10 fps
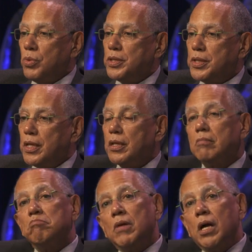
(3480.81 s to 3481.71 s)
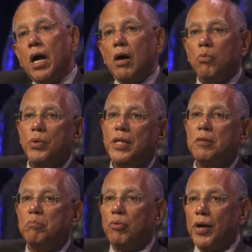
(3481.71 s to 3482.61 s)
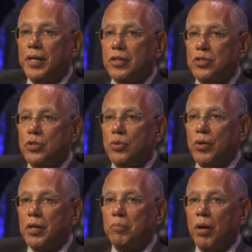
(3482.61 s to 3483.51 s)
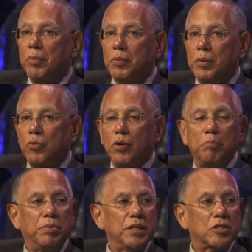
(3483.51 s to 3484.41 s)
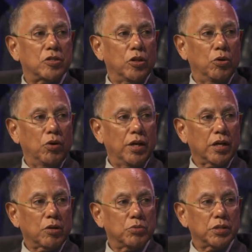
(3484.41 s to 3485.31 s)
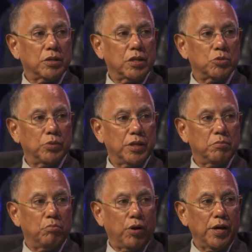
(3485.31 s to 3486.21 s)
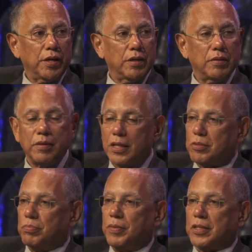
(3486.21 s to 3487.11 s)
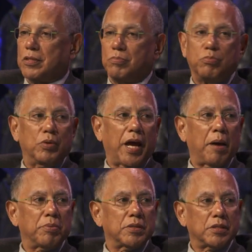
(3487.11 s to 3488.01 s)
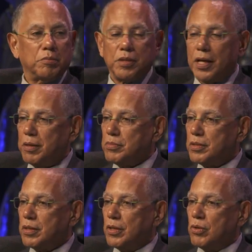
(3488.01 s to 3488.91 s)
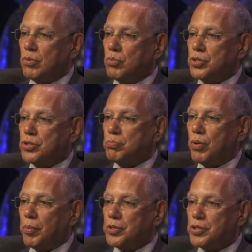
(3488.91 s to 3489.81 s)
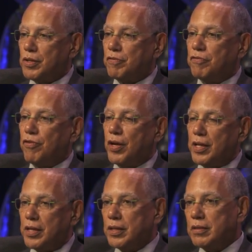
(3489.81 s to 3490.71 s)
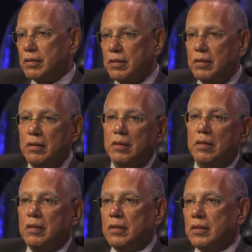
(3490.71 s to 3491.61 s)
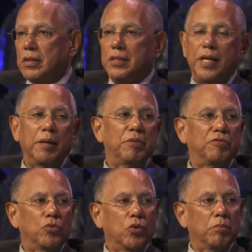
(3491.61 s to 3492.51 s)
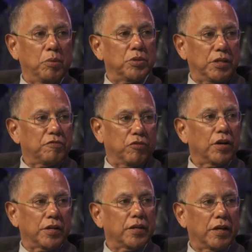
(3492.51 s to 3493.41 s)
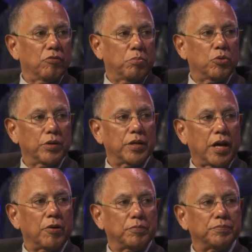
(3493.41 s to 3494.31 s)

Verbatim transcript: We did. We didn't break the story, and probably were a beat slow on it because we didn't break it. That's that's what happens sometimes. We sh probably should have fronted it the day before, but we did front it and report it out.